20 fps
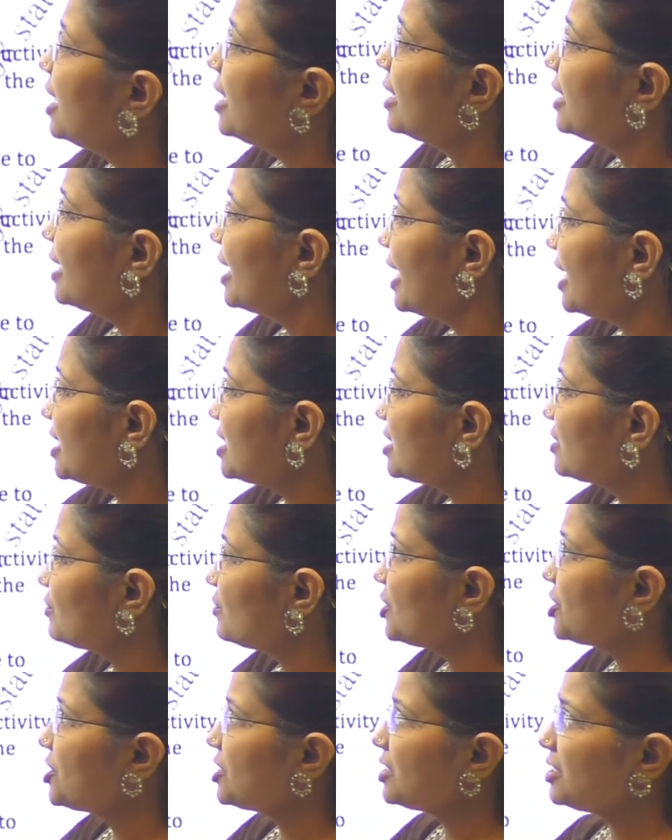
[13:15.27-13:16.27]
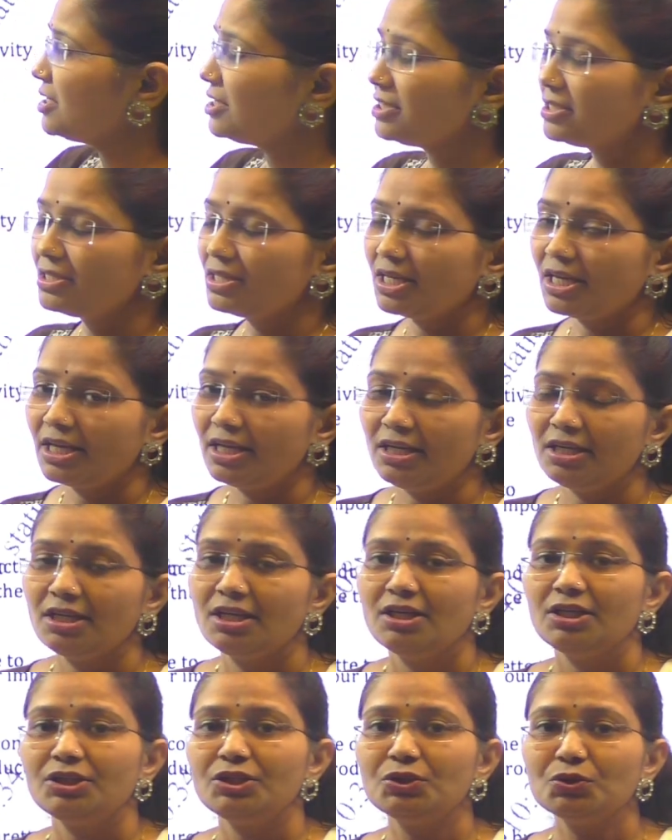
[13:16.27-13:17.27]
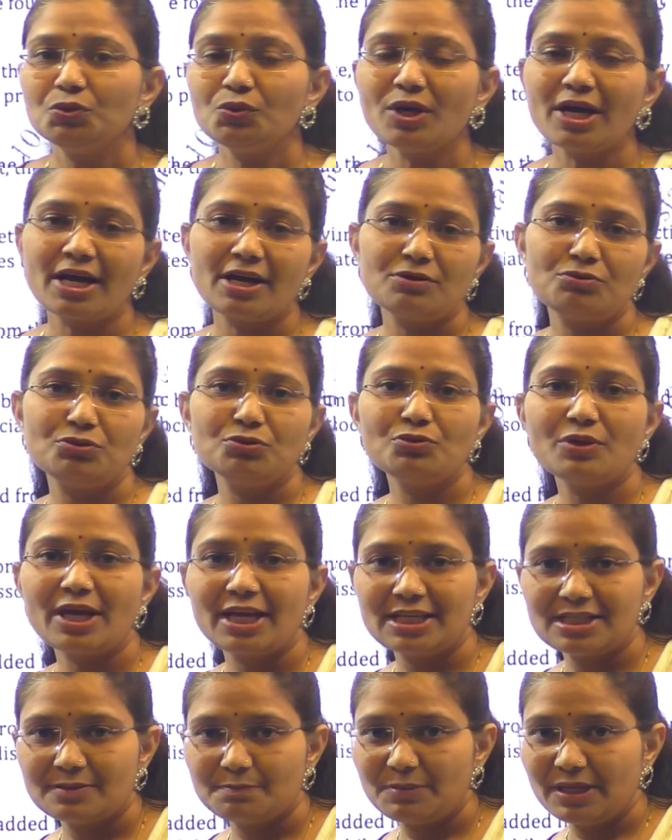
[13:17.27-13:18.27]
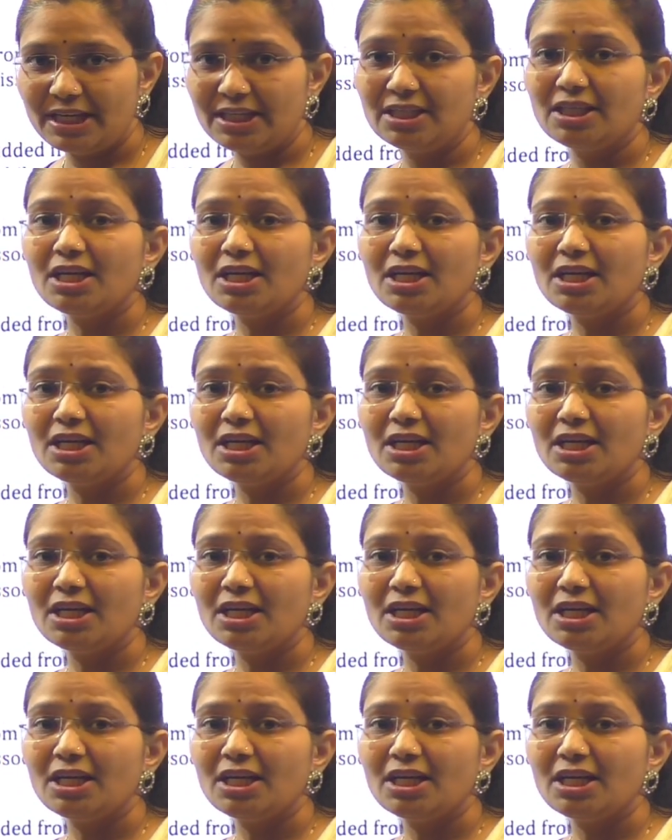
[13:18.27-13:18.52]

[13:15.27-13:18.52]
next question is there, you have to explain